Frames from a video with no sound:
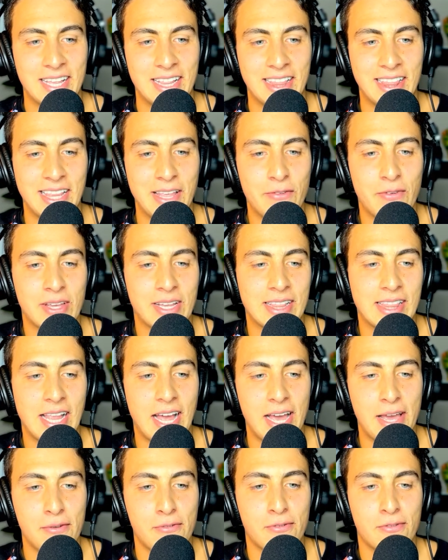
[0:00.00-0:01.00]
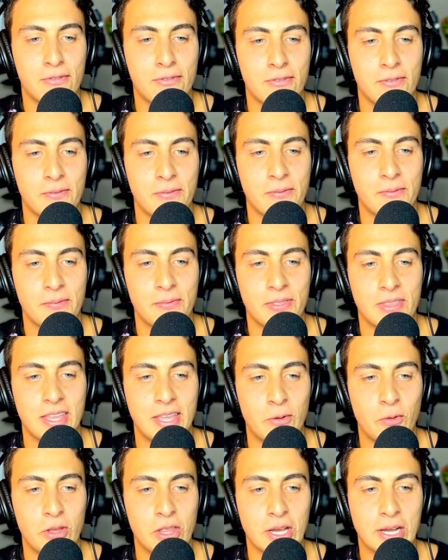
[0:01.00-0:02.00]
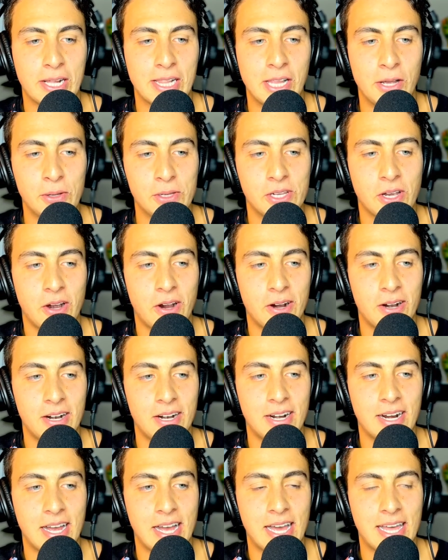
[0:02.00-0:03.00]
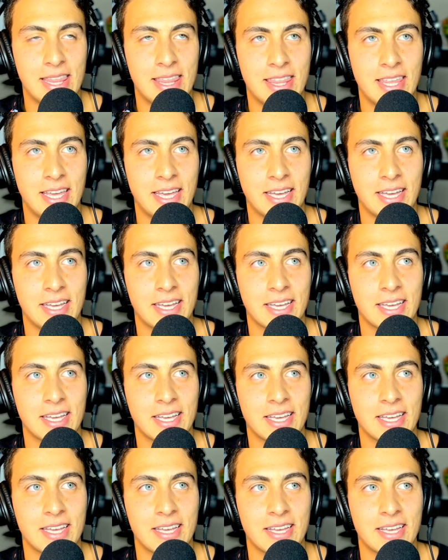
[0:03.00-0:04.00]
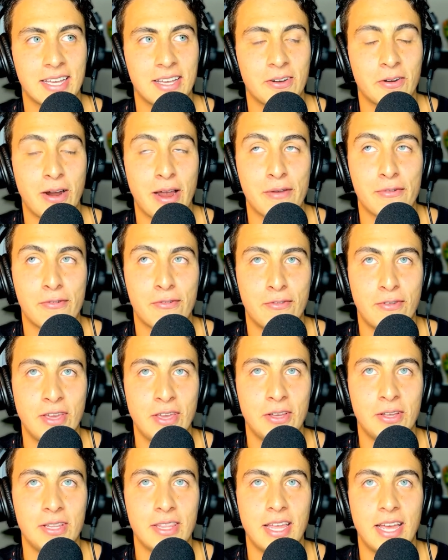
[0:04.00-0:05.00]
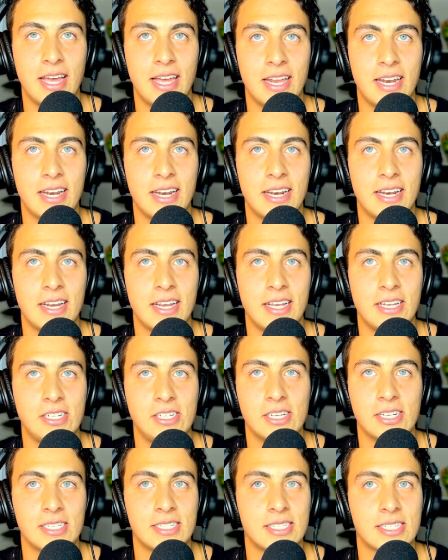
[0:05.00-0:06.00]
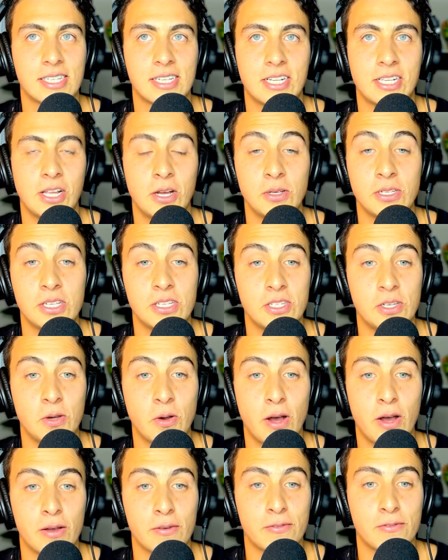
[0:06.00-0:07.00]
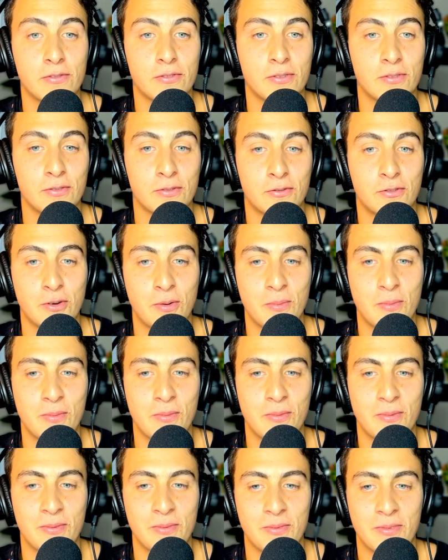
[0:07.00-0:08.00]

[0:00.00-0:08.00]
living life with a closed heart, I think or I feel that it just closes you off from